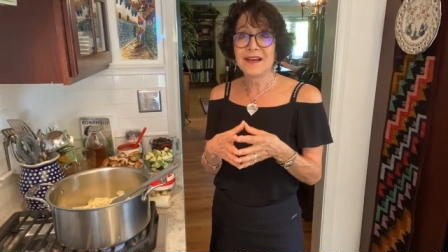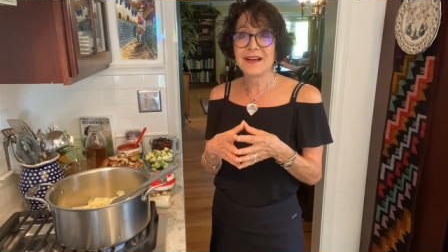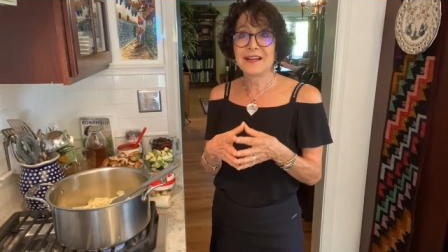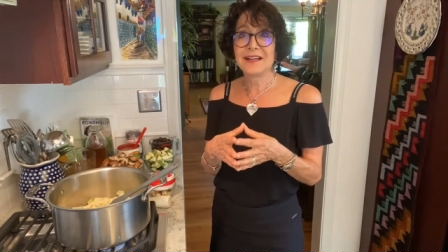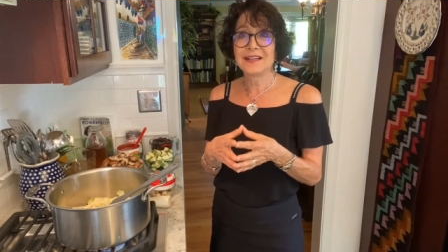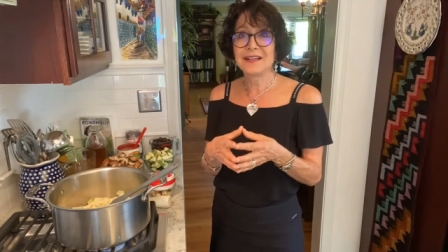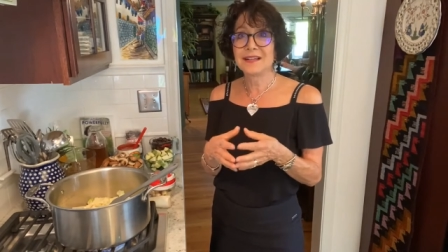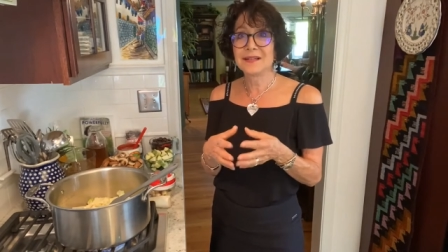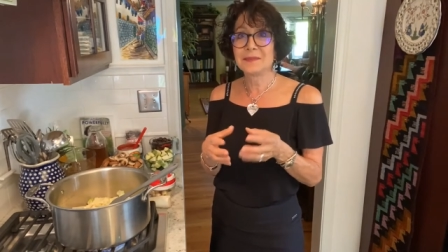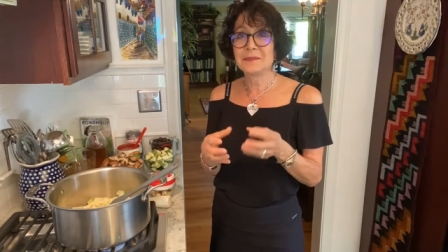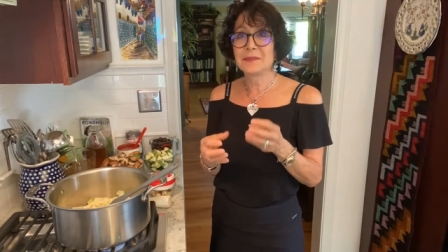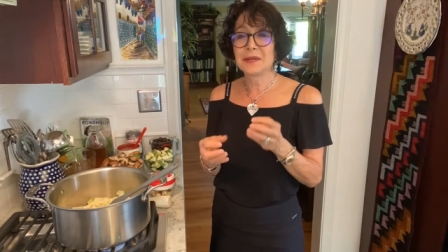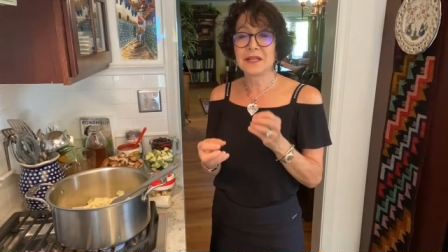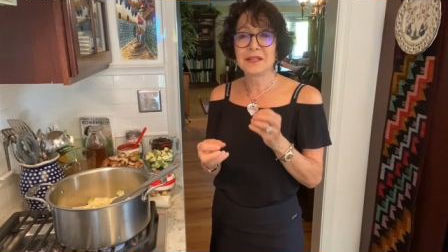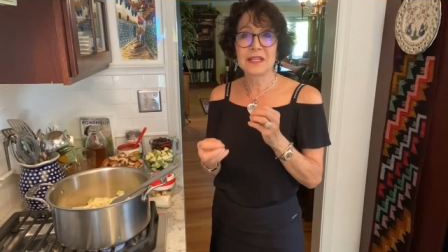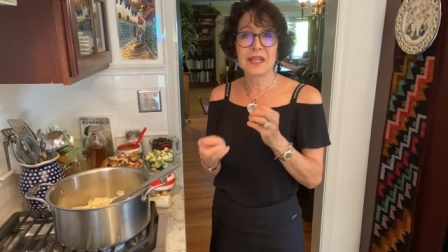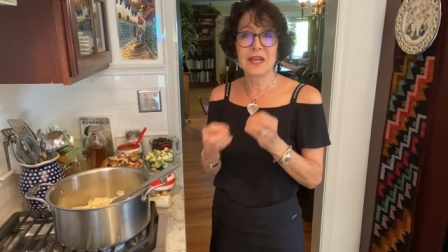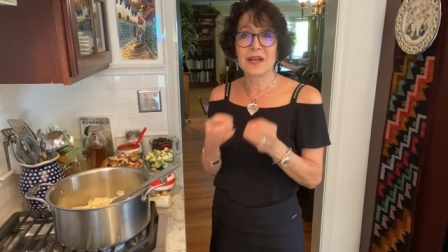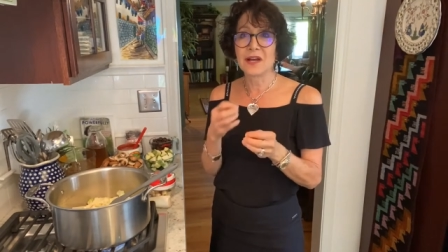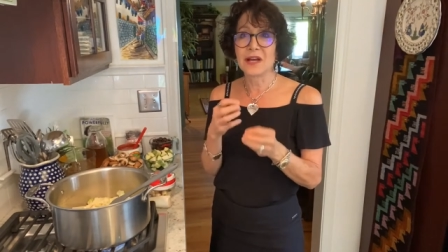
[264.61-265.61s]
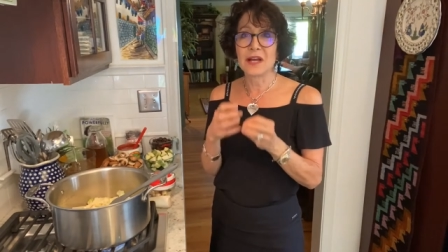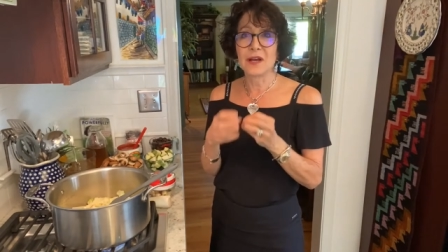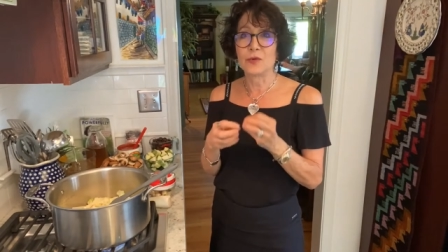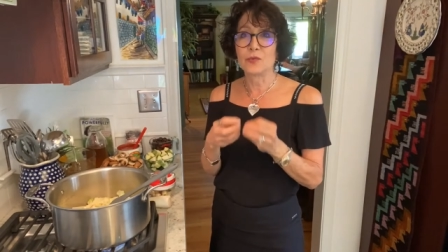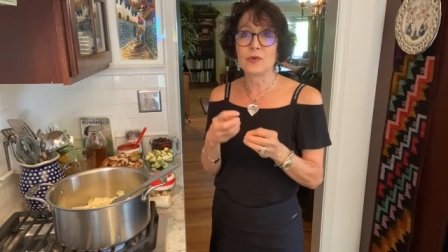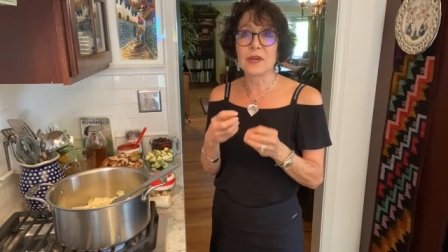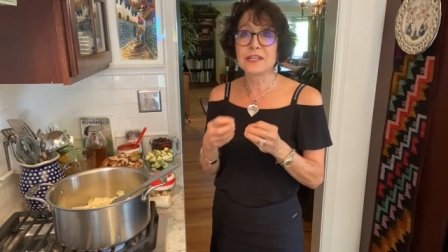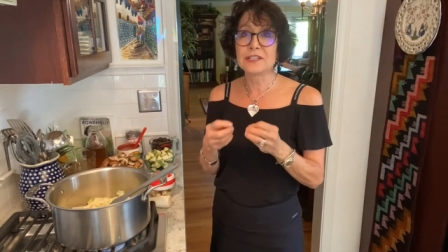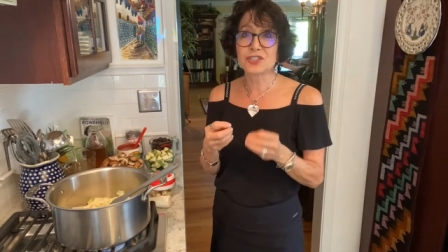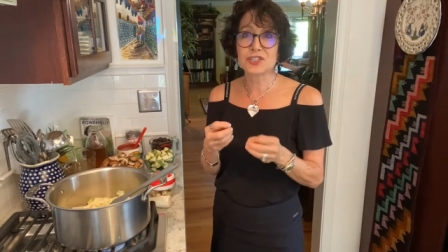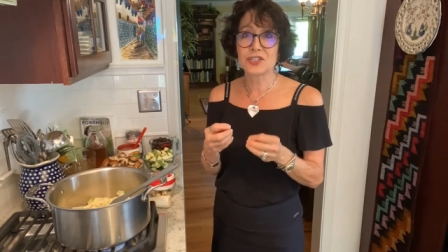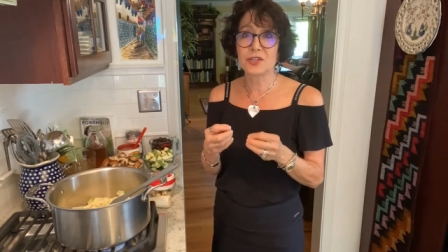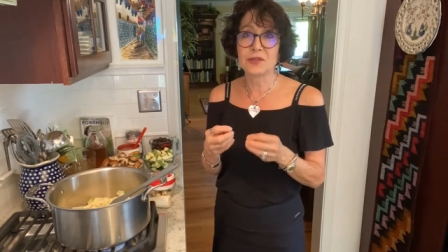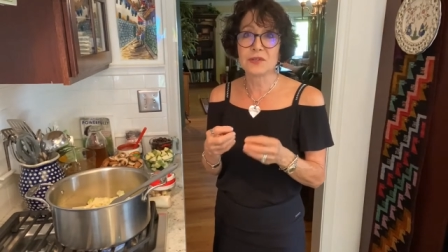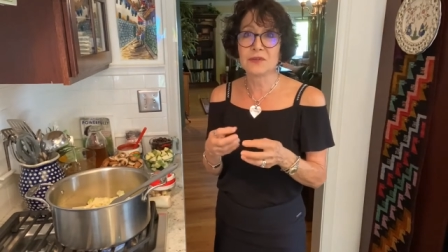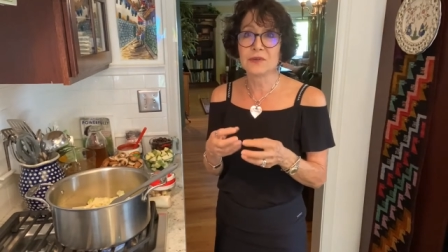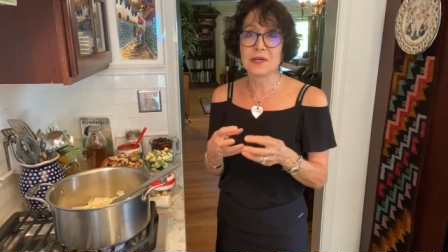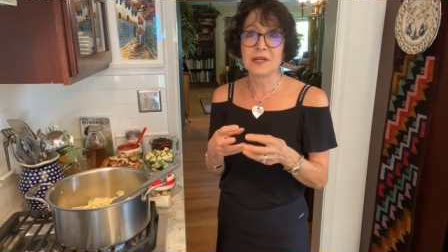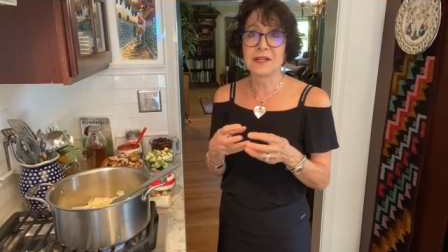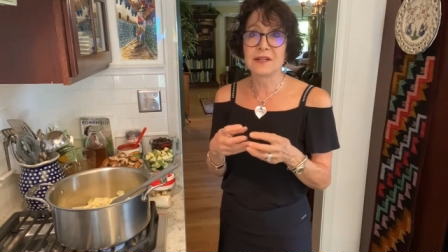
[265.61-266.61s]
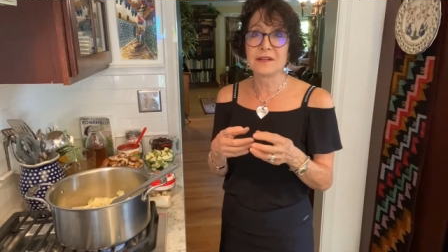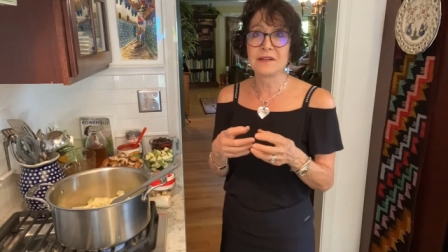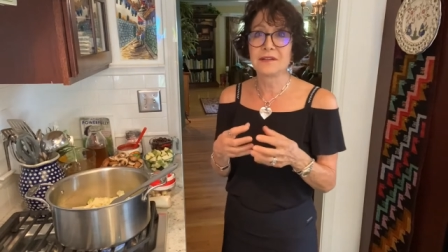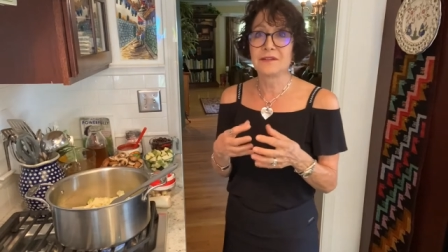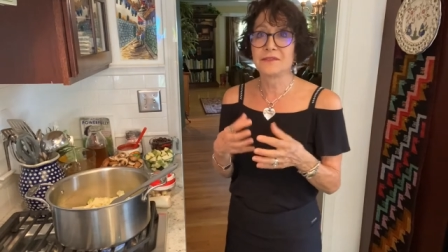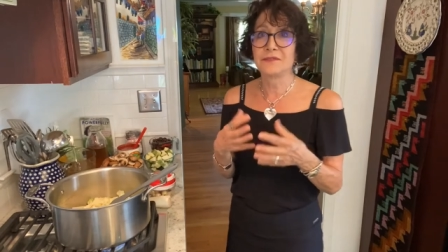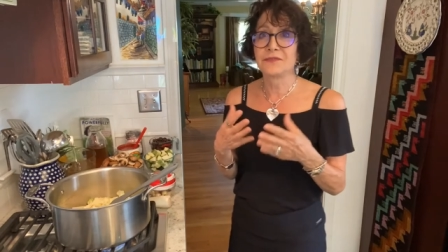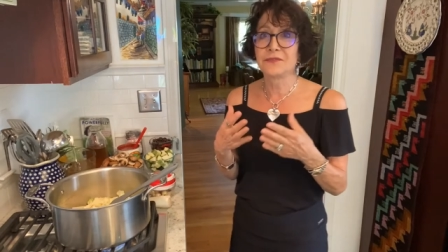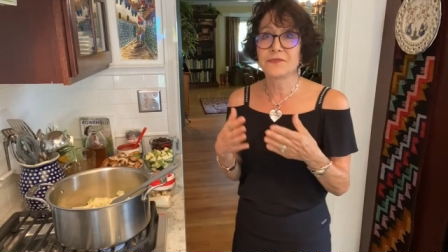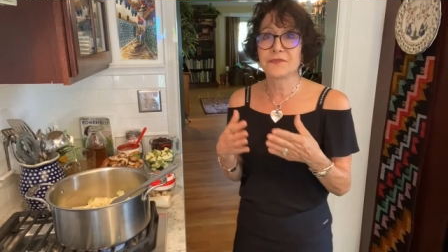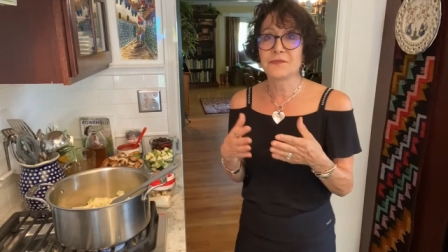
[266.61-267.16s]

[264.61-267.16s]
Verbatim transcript: um, a ratio of